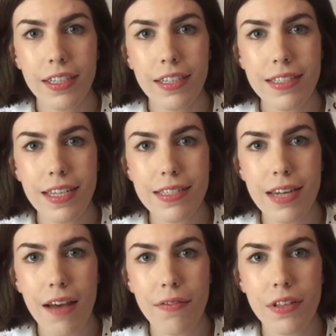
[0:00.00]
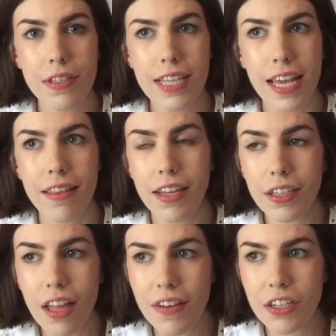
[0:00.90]
6 novels and their
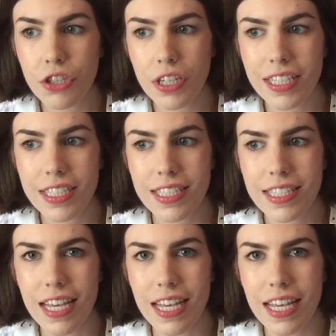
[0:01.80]
love interests,